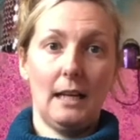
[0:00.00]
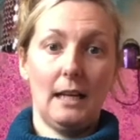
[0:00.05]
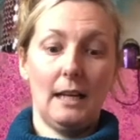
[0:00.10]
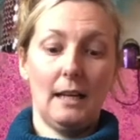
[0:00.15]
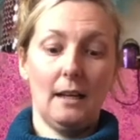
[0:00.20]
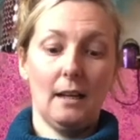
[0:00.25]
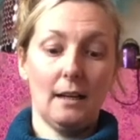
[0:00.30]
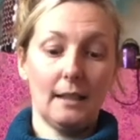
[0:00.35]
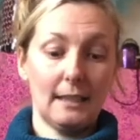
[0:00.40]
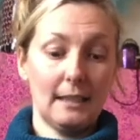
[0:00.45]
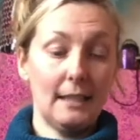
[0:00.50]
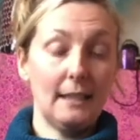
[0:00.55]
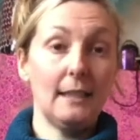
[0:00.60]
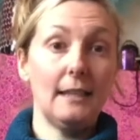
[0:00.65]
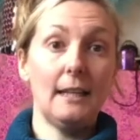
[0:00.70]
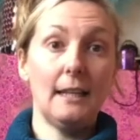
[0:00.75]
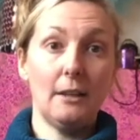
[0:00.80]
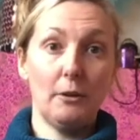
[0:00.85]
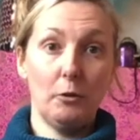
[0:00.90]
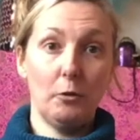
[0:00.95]
like to
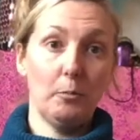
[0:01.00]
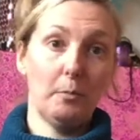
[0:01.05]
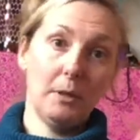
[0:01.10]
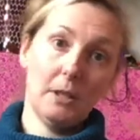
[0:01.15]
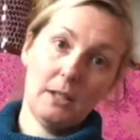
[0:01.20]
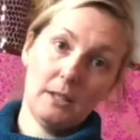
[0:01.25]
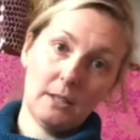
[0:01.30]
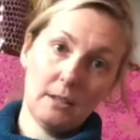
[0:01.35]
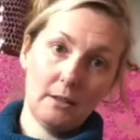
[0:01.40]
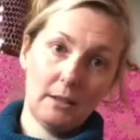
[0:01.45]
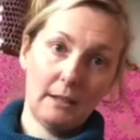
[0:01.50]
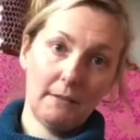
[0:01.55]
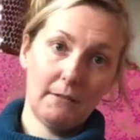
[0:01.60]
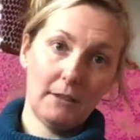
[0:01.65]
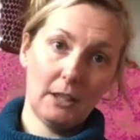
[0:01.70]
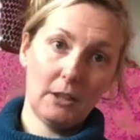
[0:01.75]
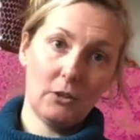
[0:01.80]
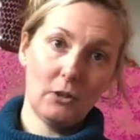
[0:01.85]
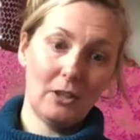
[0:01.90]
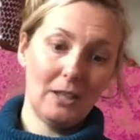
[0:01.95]
kneel, but I don't have very
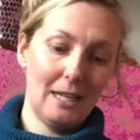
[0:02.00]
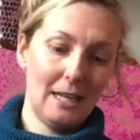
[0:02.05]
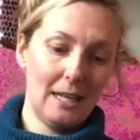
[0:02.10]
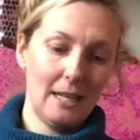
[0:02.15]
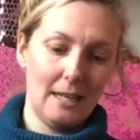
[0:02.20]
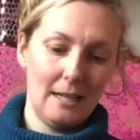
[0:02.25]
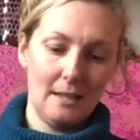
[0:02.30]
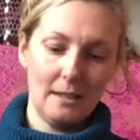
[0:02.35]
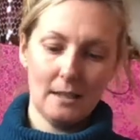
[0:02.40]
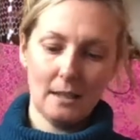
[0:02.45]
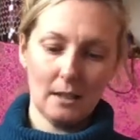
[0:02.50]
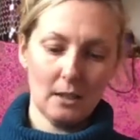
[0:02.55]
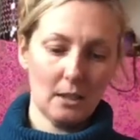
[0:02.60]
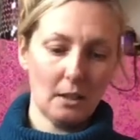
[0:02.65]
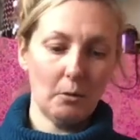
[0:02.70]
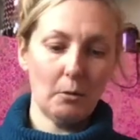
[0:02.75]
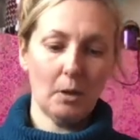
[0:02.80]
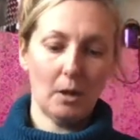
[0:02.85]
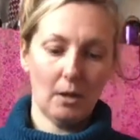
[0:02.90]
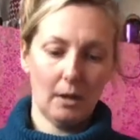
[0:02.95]
good knees, so
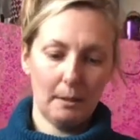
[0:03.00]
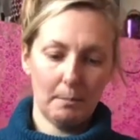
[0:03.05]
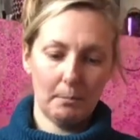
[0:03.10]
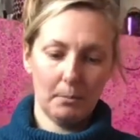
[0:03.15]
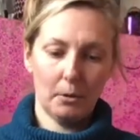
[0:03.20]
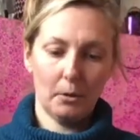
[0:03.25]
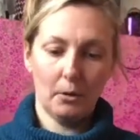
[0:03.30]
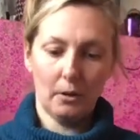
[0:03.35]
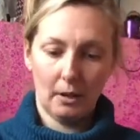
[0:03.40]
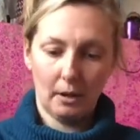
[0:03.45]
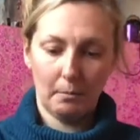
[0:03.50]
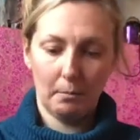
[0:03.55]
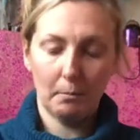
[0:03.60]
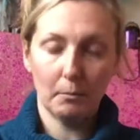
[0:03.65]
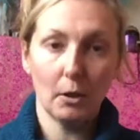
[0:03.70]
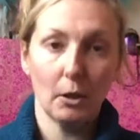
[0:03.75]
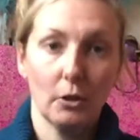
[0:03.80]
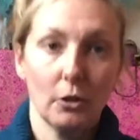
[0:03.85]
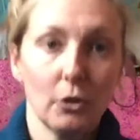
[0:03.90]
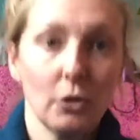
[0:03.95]
I put a
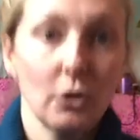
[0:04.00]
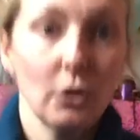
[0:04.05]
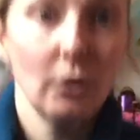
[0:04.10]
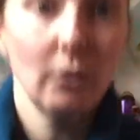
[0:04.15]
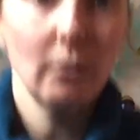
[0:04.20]
cushion,